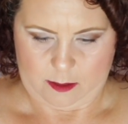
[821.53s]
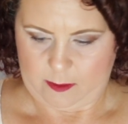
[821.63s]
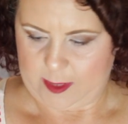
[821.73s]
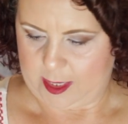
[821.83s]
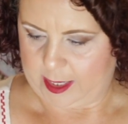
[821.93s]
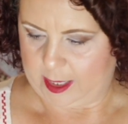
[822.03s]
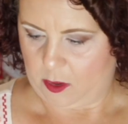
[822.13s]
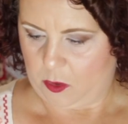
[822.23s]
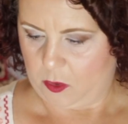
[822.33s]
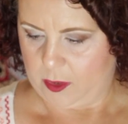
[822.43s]
don't think I can
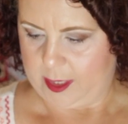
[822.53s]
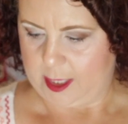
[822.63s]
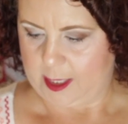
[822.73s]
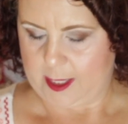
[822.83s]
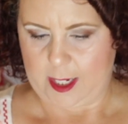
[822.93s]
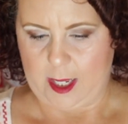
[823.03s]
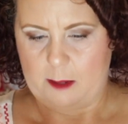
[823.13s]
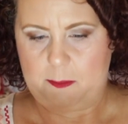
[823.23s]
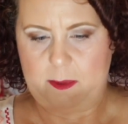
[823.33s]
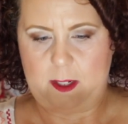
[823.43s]
hold anything
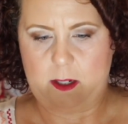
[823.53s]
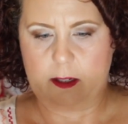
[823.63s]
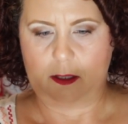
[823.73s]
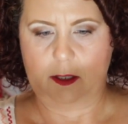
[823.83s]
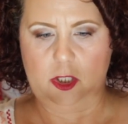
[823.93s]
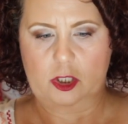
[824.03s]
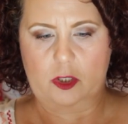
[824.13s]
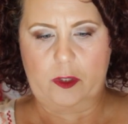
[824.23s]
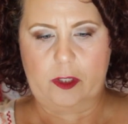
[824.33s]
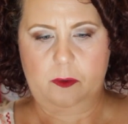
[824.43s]
up there to
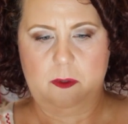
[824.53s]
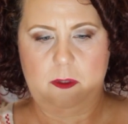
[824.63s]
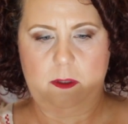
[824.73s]
show you.